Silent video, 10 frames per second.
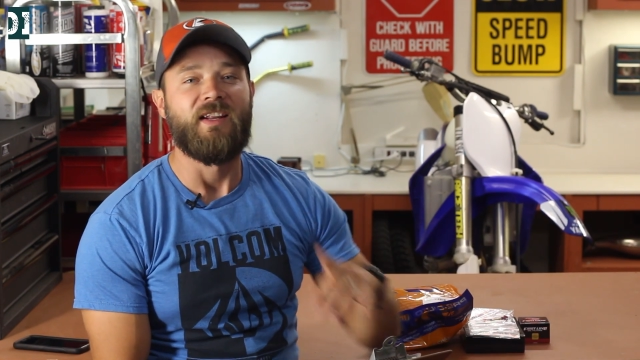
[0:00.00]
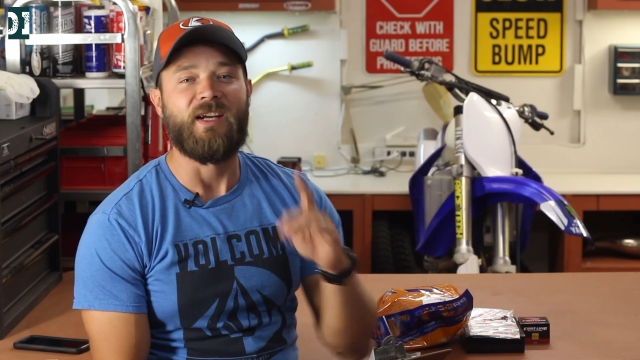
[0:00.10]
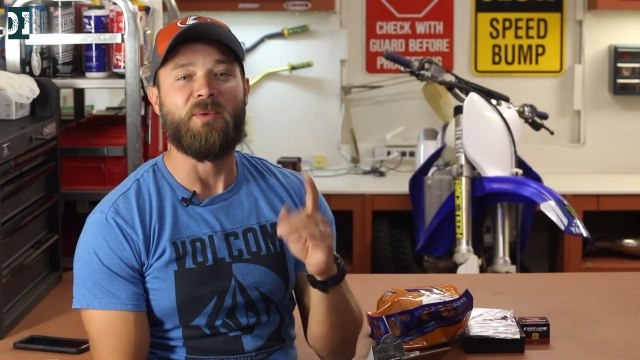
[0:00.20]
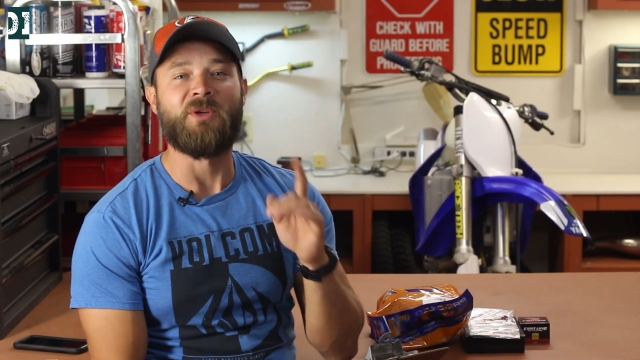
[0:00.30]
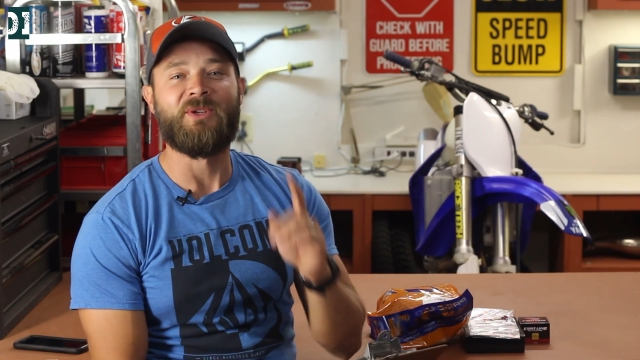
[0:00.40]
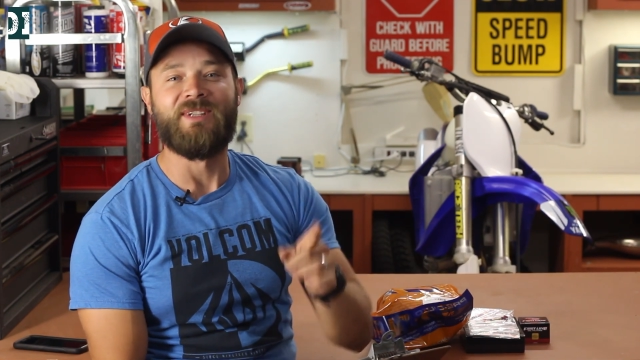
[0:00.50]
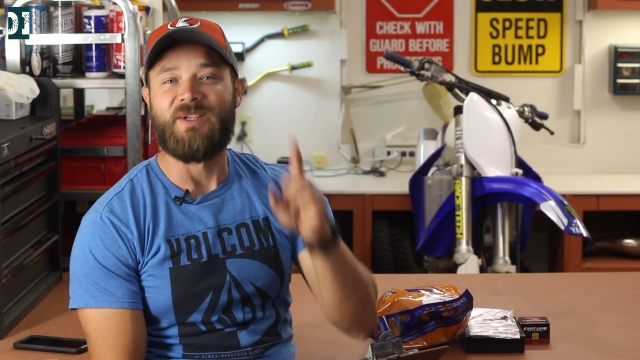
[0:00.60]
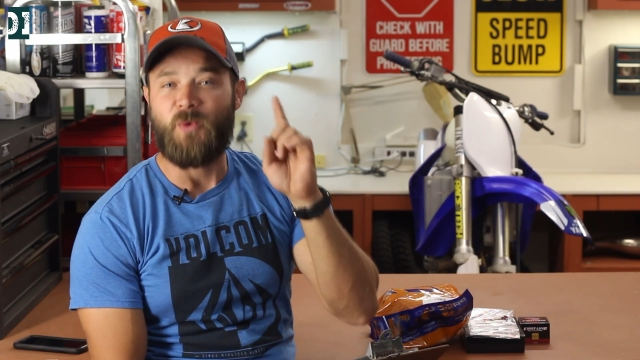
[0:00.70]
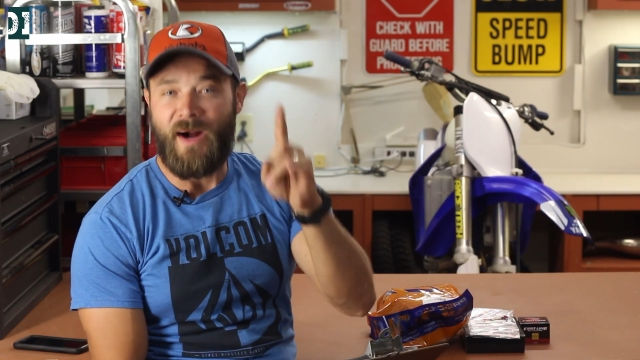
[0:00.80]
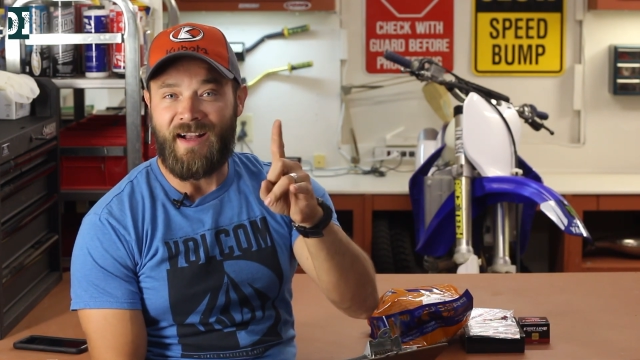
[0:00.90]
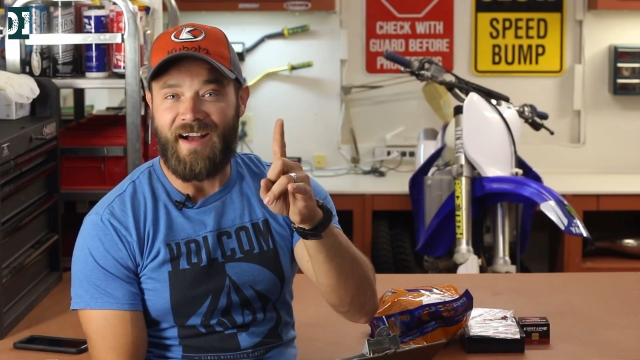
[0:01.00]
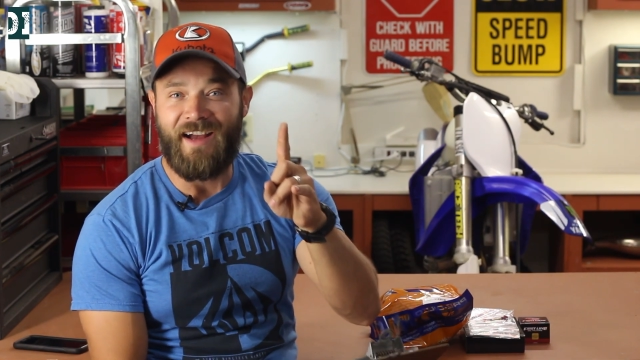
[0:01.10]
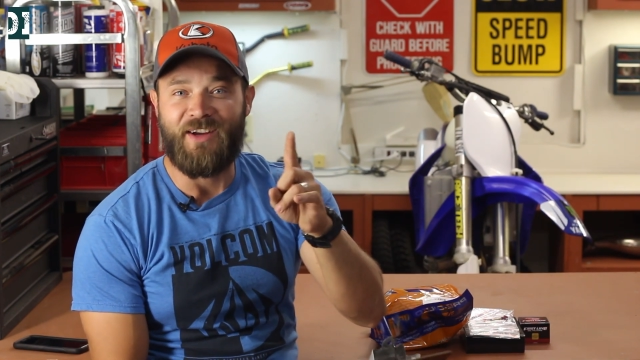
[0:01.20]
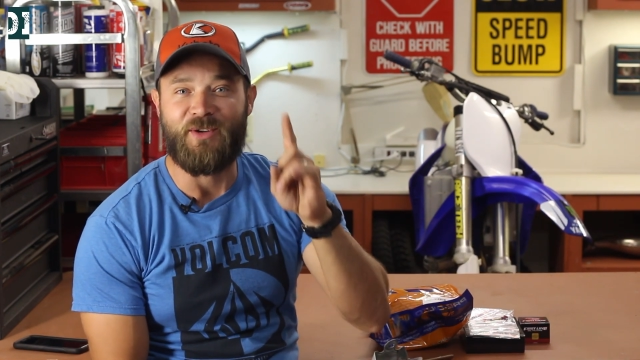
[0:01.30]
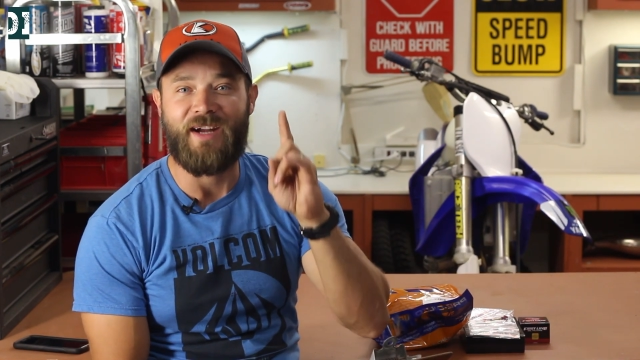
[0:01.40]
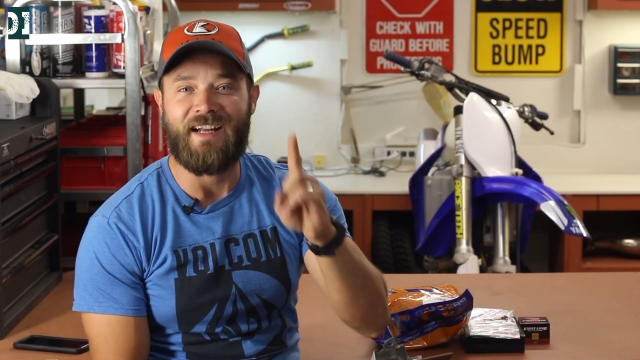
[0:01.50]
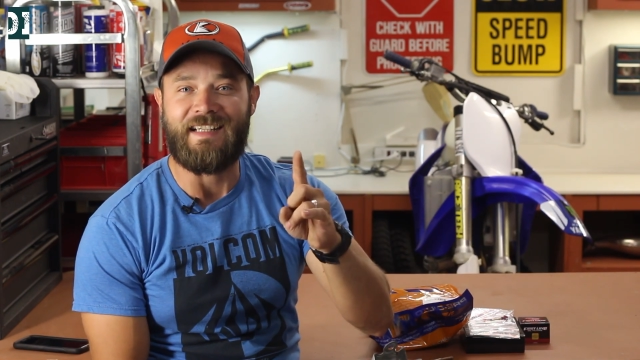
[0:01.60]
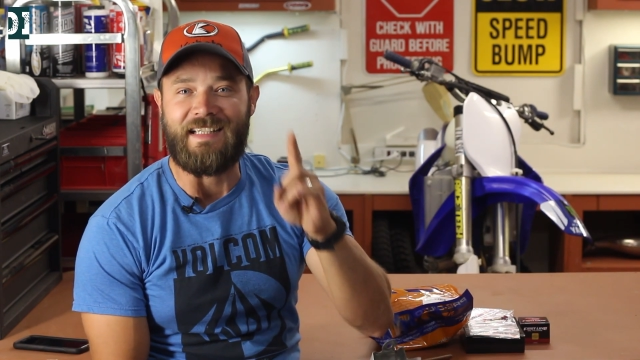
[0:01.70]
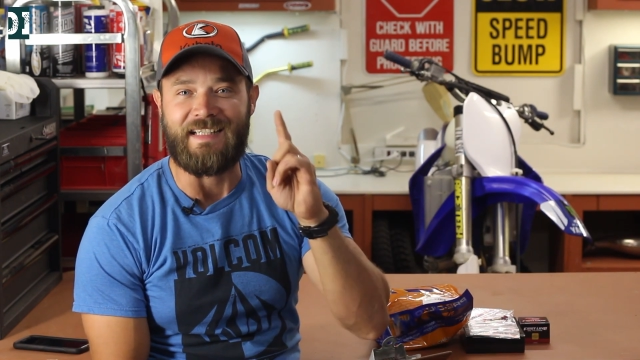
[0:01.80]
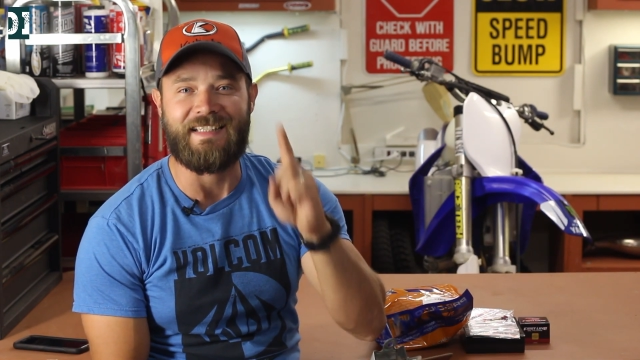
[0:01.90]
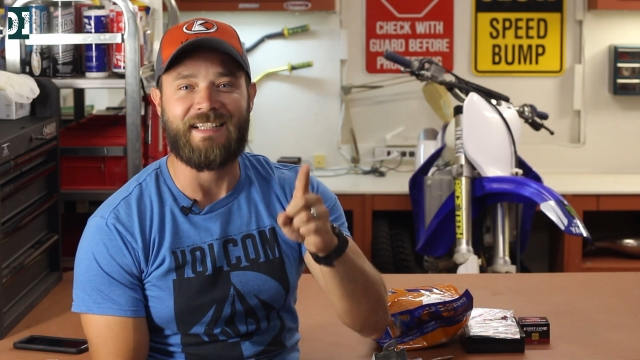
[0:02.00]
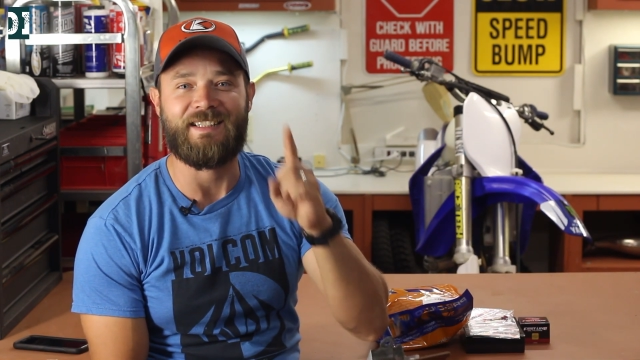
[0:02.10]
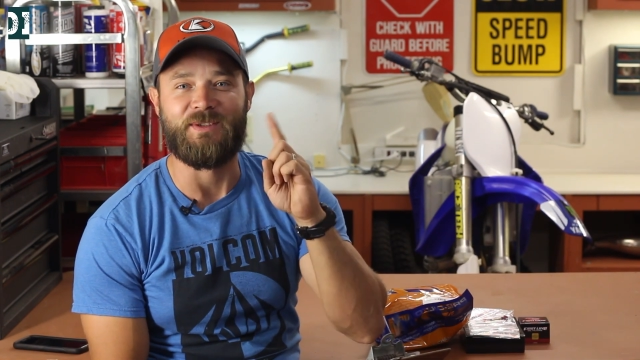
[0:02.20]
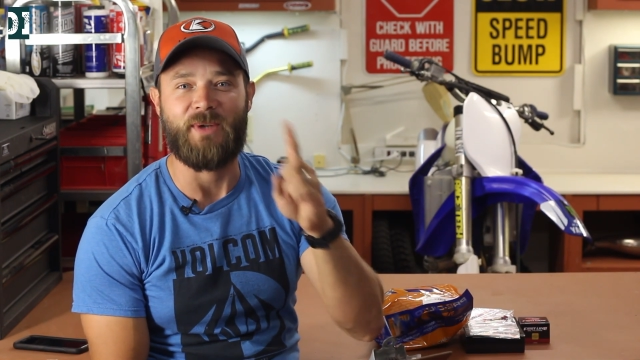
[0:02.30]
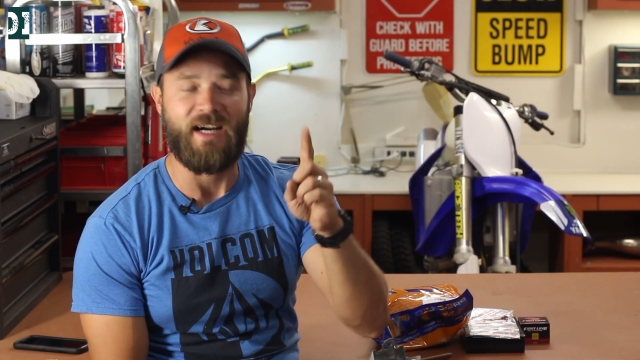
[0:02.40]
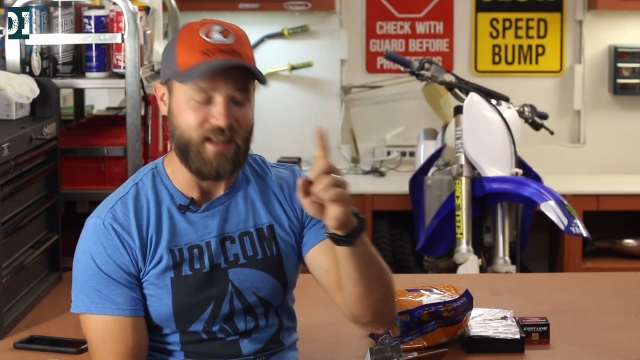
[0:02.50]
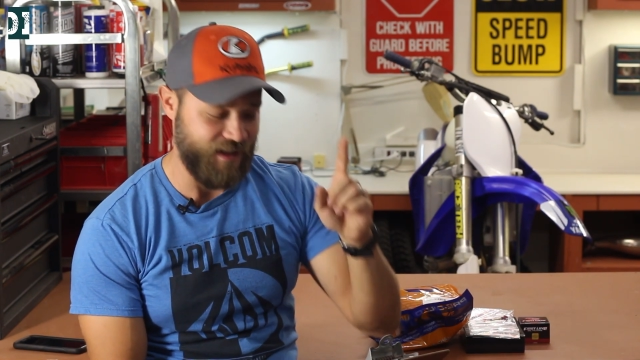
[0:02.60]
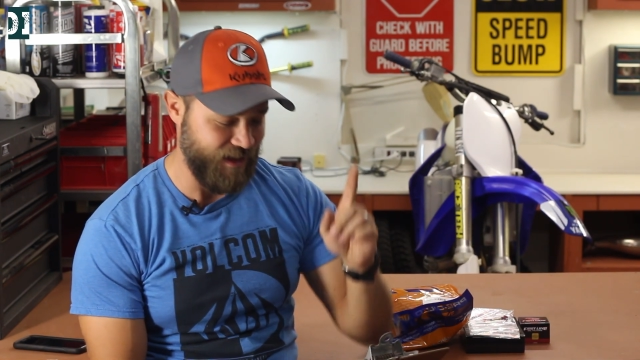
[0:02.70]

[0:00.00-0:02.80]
There was only one guy who got it exactly right